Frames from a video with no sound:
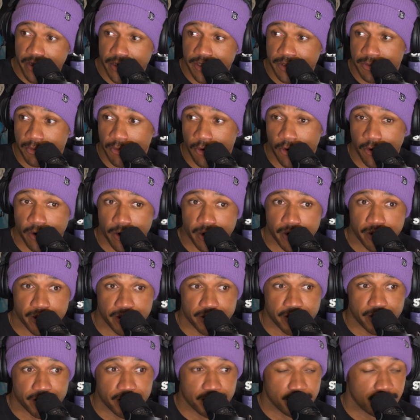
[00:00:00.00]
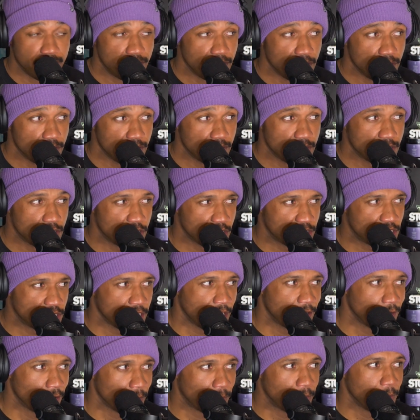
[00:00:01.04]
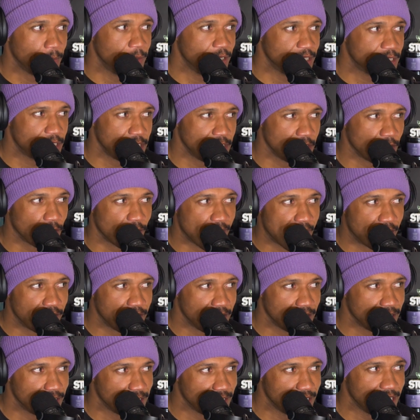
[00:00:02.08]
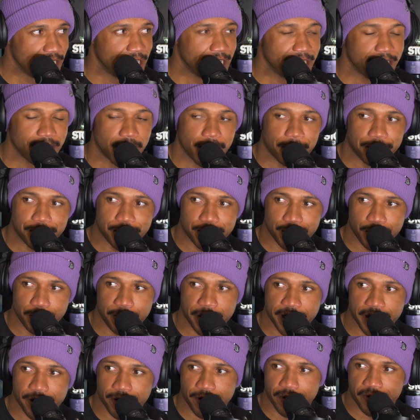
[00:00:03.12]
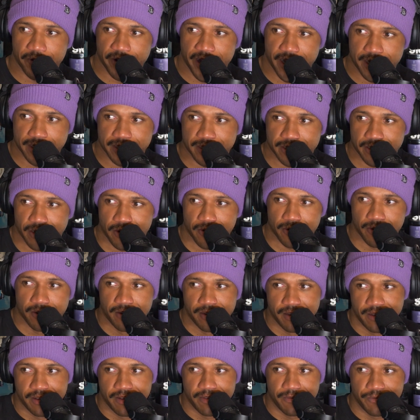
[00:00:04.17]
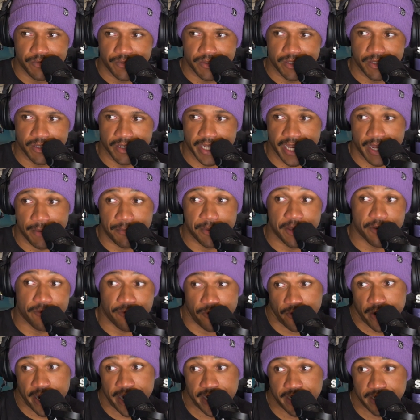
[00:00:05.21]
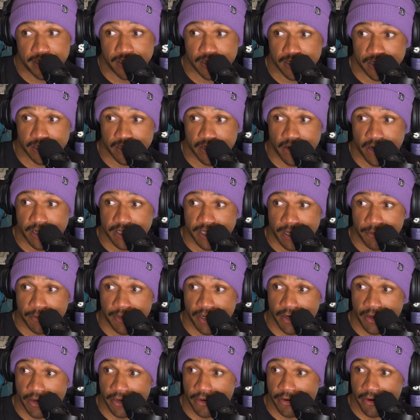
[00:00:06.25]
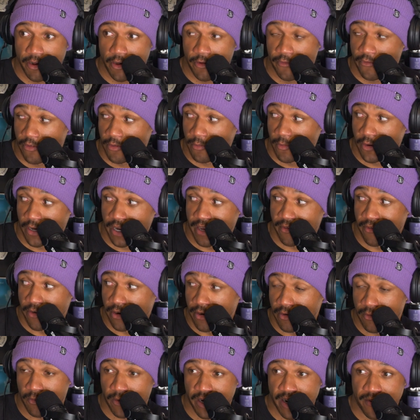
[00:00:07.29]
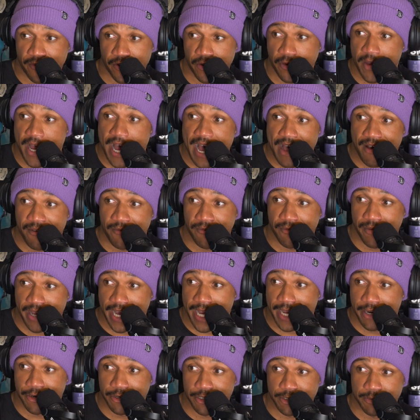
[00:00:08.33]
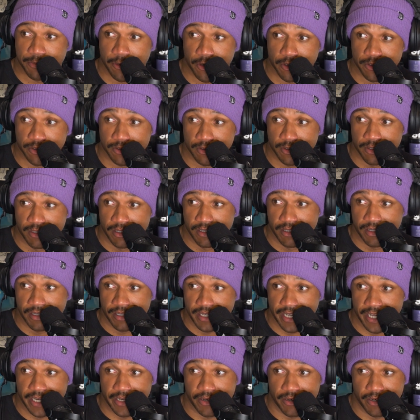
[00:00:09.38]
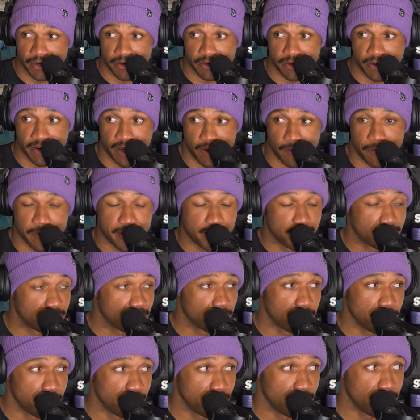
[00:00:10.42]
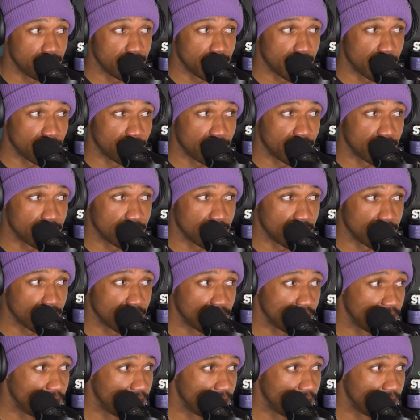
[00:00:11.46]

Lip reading: there's more just general publicity around it leading up to bigger events. So you can't be afraid to just start something on your own from whatever you have at your disposal, and you're helping out the community that way, I think.